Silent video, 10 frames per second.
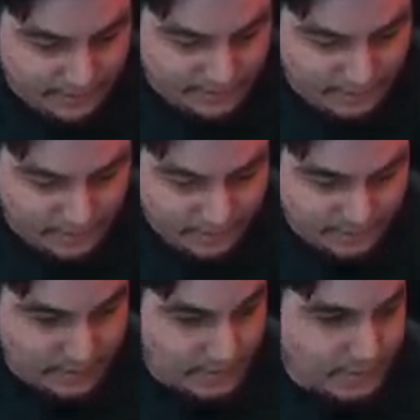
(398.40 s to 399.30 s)

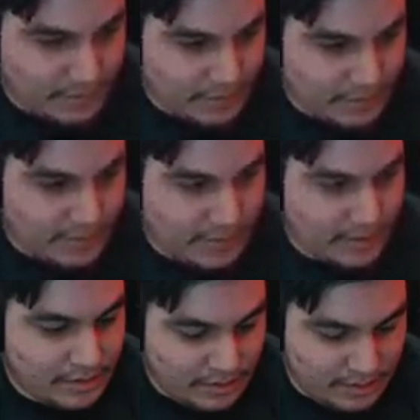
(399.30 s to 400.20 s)

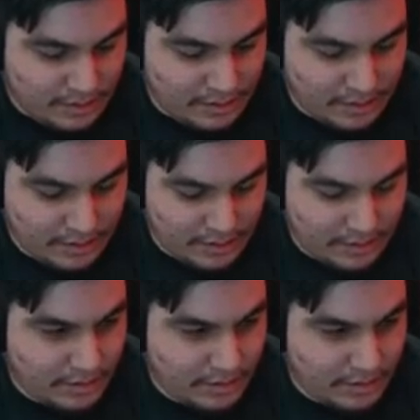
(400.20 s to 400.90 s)
(silence)